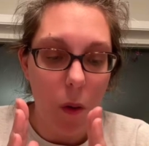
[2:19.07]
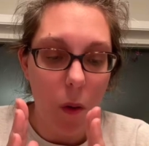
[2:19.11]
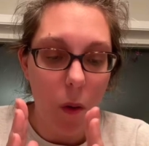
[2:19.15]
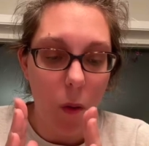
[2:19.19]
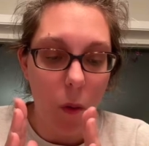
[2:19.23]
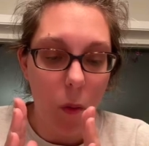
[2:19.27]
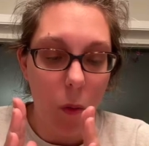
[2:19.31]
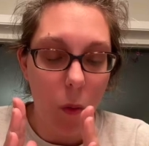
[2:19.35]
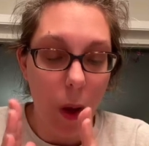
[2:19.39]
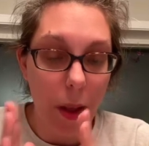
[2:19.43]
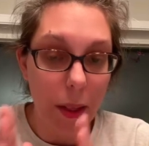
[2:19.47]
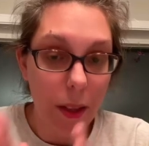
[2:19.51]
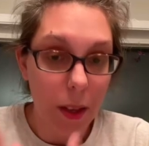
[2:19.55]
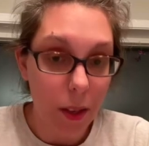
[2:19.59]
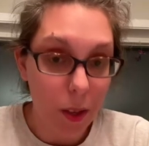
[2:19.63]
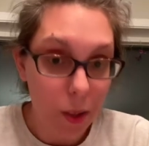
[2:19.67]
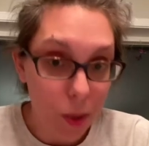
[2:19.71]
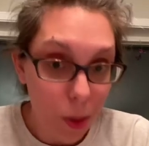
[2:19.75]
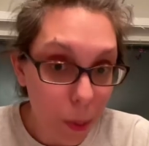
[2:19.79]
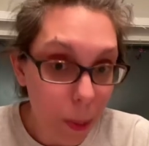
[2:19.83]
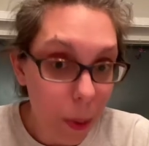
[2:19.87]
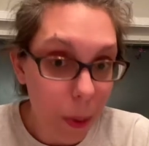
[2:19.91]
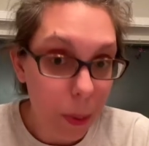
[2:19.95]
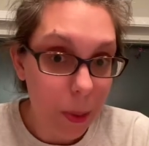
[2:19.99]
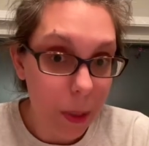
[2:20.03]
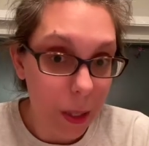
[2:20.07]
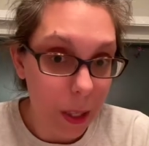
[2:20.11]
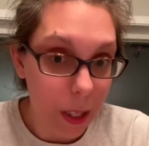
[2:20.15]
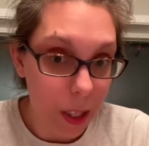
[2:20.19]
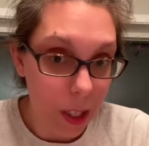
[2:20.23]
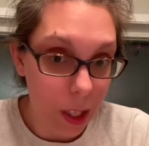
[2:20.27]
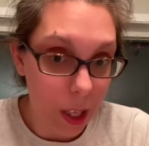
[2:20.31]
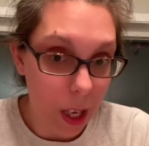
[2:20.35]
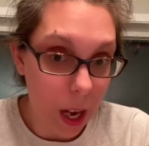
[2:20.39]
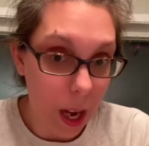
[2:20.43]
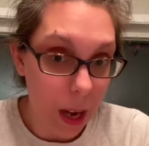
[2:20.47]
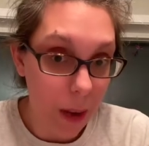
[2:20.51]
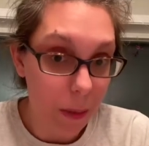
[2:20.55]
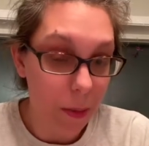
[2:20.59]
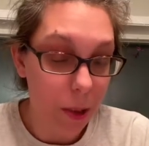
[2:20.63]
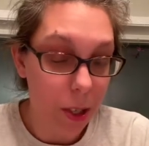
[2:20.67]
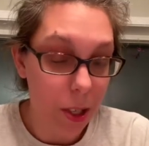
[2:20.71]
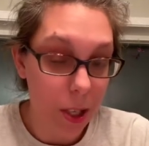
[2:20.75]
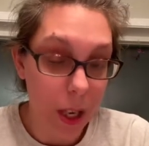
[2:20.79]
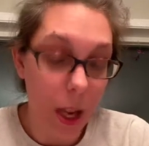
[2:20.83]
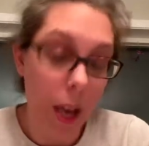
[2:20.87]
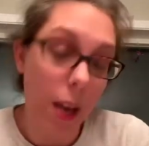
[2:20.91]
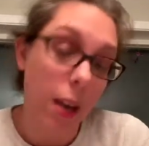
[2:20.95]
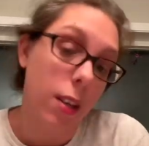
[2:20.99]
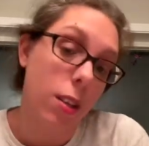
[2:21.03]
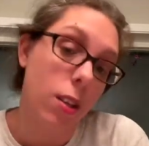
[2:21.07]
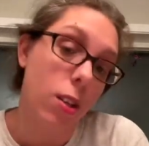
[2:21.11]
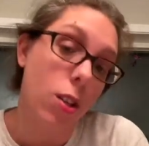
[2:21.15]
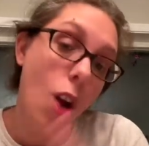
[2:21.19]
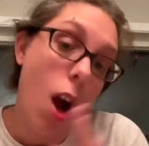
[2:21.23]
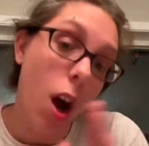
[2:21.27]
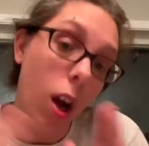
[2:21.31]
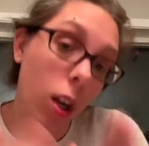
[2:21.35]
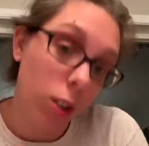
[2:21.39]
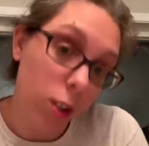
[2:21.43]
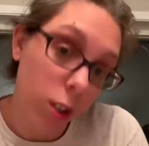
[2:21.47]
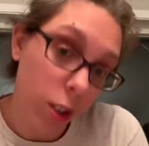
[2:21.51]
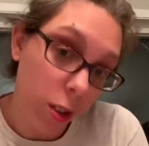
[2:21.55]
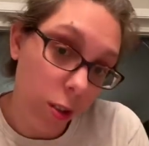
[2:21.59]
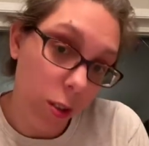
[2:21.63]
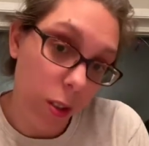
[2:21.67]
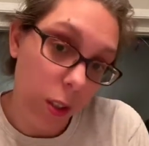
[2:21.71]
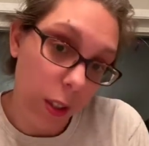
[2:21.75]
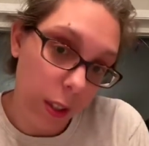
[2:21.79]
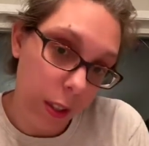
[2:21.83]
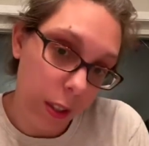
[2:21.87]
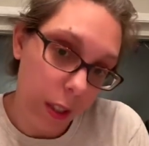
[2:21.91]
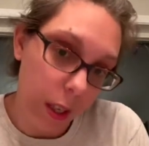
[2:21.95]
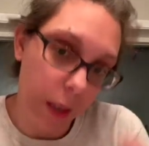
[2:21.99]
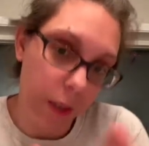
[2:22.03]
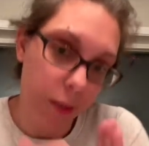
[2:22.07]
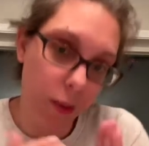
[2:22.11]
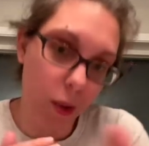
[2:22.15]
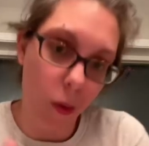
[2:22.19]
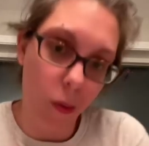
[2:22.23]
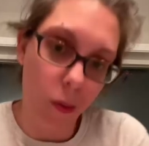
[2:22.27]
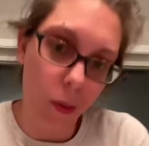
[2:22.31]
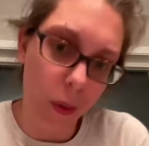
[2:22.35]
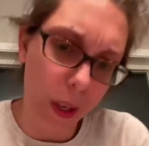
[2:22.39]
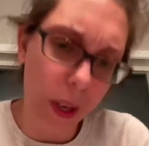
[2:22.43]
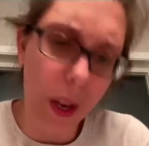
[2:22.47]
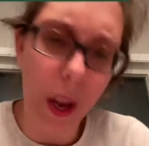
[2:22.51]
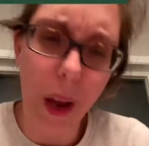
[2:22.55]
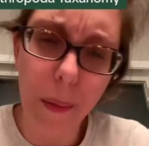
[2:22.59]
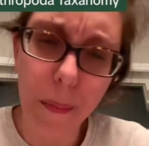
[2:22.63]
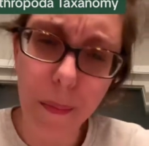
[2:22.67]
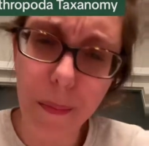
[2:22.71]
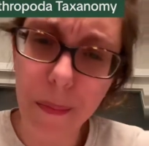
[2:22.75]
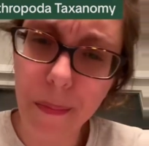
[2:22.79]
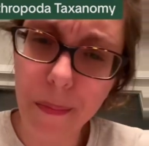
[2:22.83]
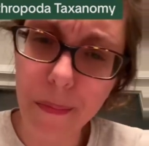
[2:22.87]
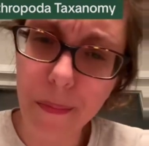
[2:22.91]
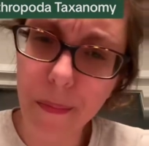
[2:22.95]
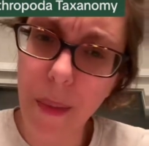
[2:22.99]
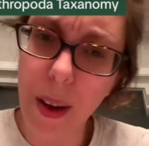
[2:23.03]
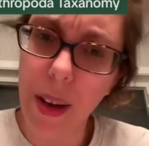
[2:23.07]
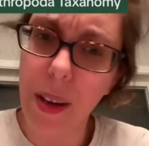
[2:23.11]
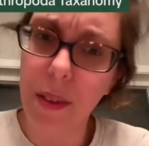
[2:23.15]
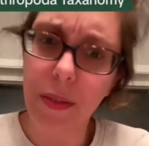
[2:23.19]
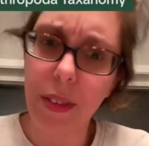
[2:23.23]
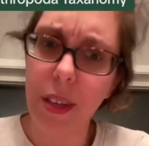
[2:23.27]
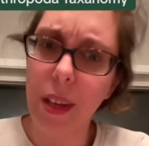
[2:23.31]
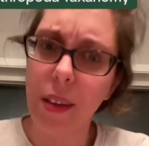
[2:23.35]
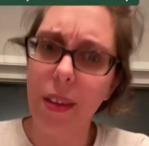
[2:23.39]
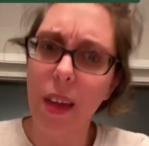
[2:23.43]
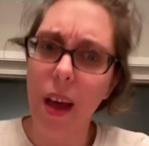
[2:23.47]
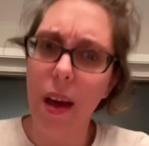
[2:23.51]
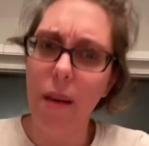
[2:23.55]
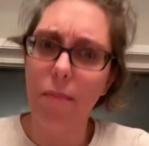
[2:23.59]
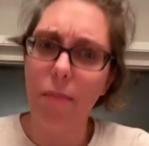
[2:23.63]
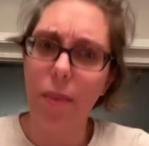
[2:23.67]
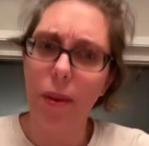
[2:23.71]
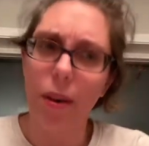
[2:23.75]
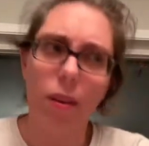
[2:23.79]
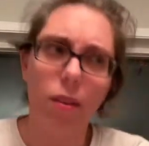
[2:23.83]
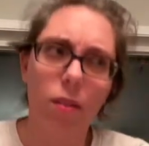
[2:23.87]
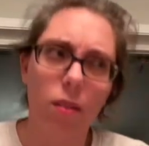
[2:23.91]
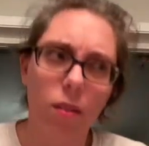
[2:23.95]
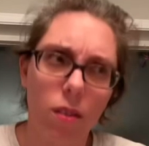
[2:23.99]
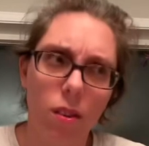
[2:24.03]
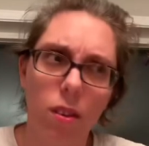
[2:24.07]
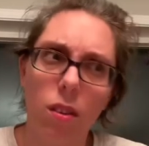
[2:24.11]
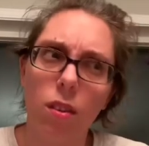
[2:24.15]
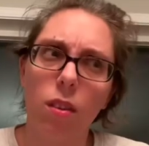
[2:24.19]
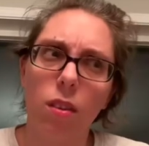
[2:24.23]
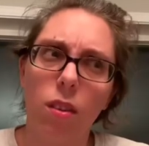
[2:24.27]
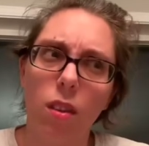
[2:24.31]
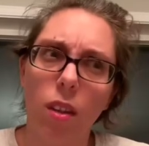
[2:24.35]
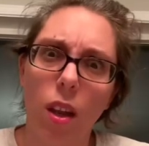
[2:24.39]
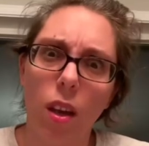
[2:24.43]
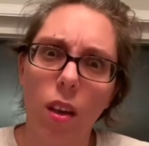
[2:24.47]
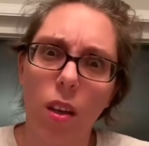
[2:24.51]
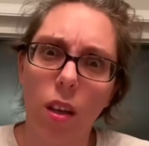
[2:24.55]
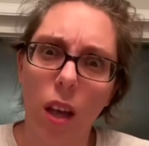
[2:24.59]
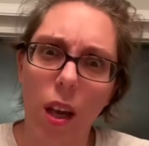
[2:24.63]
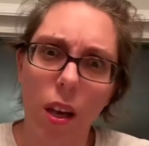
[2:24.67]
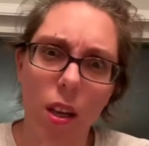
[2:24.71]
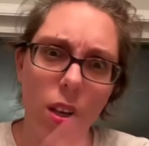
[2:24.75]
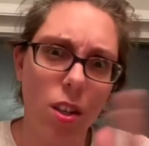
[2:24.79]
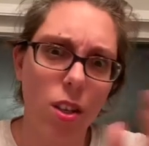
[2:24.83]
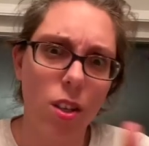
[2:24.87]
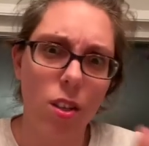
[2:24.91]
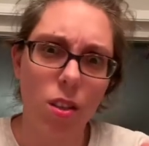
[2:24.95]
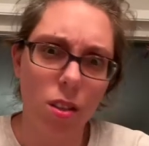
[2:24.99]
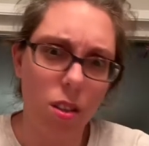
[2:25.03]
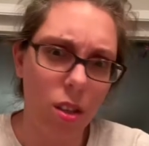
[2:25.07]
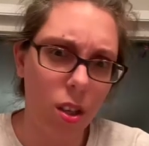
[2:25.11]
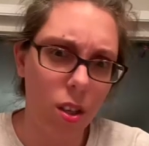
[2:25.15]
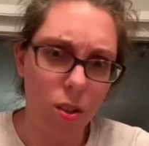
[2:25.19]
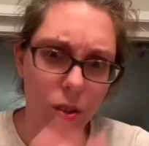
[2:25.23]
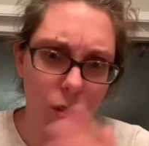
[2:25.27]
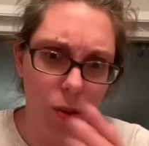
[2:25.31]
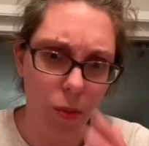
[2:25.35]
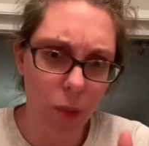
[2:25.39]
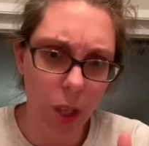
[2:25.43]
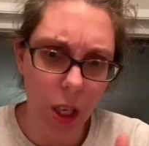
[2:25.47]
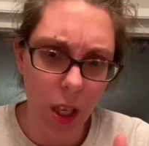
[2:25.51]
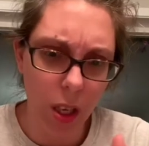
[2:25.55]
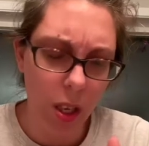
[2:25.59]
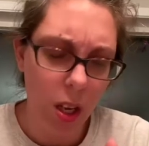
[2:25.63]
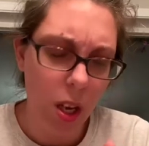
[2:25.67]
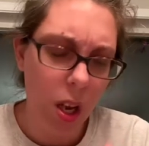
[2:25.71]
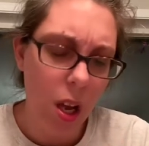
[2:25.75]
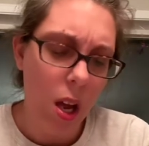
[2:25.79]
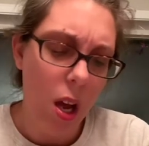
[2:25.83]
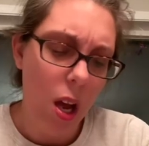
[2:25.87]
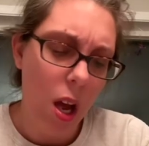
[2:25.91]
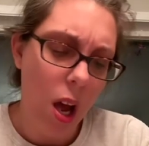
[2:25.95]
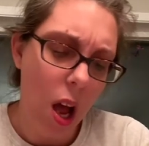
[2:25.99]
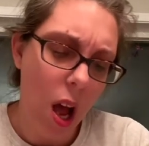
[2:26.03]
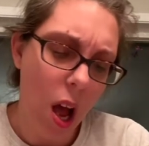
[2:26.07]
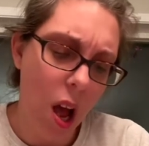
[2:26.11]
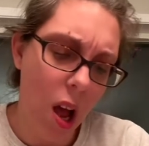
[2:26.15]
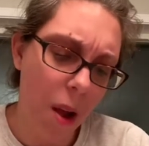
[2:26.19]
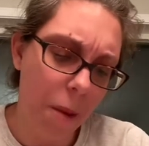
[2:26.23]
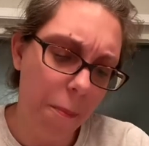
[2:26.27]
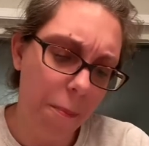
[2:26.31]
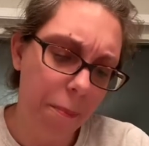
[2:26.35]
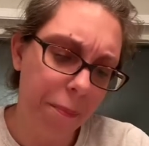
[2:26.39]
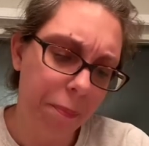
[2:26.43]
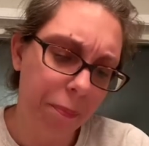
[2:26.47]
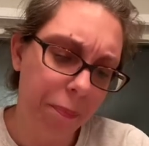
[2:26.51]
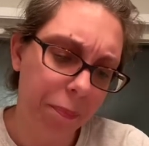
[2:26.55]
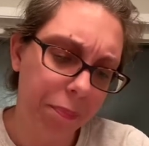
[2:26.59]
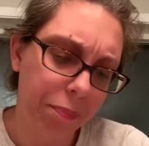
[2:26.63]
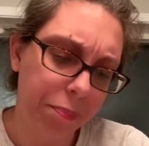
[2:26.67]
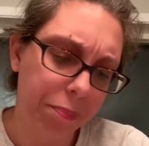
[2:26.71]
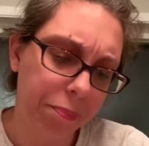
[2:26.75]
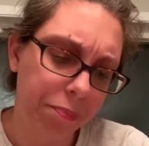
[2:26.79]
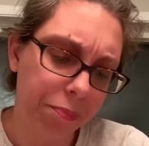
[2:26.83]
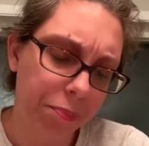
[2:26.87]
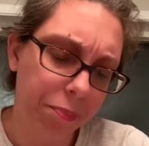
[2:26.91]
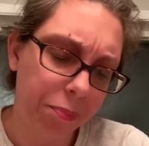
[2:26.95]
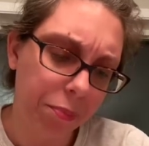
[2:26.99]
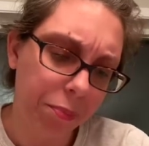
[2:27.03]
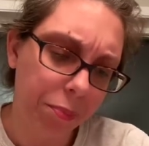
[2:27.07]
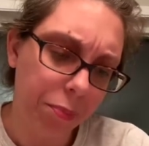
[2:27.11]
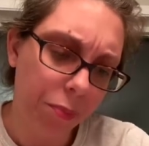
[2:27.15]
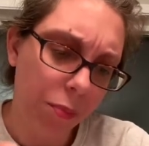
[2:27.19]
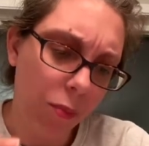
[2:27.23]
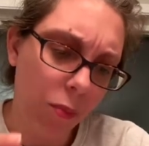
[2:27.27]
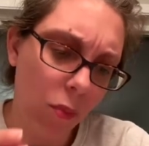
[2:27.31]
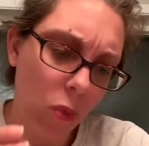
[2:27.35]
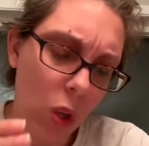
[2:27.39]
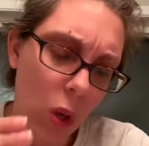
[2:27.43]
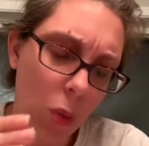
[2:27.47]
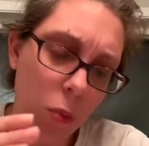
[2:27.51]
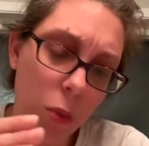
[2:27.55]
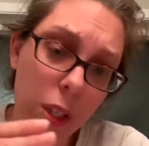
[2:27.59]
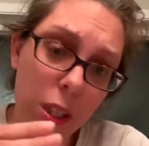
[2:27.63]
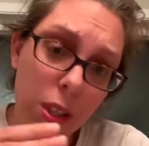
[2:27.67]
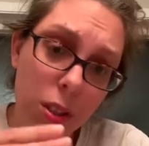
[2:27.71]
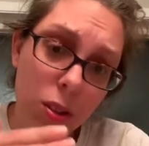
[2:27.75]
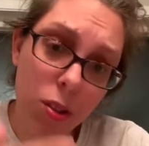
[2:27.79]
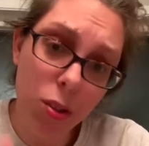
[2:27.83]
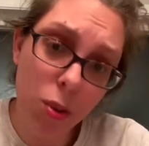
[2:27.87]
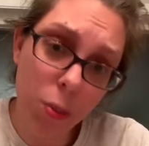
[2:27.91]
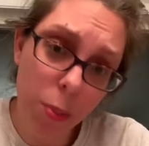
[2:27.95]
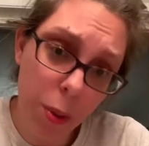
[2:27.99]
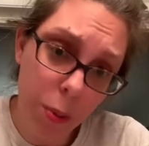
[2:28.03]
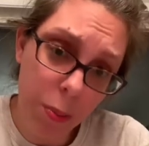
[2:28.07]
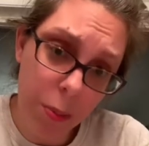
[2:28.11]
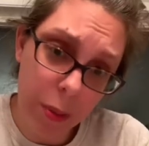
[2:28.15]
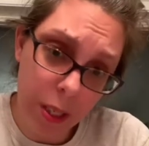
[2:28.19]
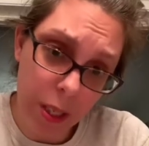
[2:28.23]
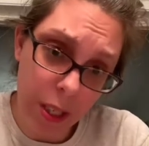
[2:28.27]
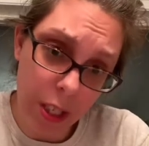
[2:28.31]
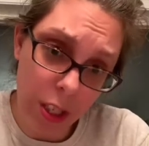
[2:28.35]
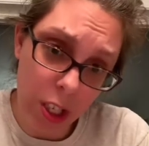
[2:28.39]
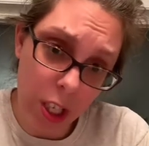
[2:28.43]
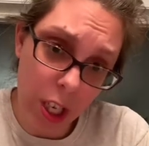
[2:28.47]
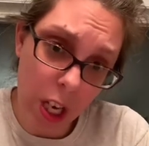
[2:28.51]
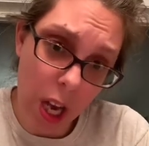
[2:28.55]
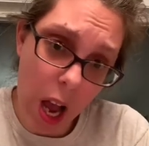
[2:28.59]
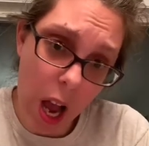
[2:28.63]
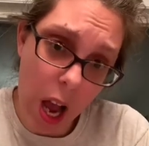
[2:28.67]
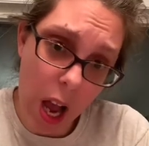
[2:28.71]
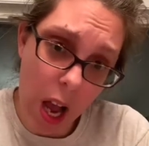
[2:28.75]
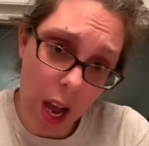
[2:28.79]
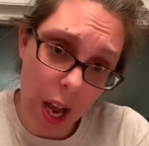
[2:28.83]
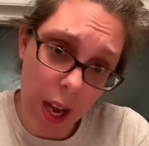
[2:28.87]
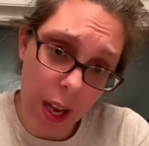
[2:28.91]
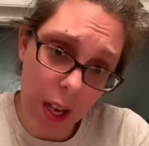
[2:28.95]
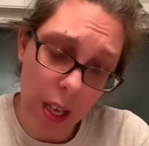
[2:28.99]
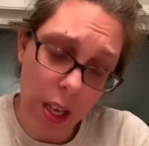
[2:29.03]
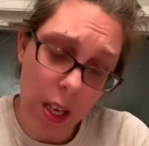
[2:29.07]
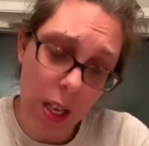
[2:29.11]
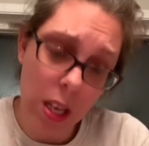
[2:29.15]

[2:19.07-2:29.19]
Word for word: when the superposition eye, which again is nocturnal insects only, I might have said that, but then kind of just assumed it. Um, when the superposition eye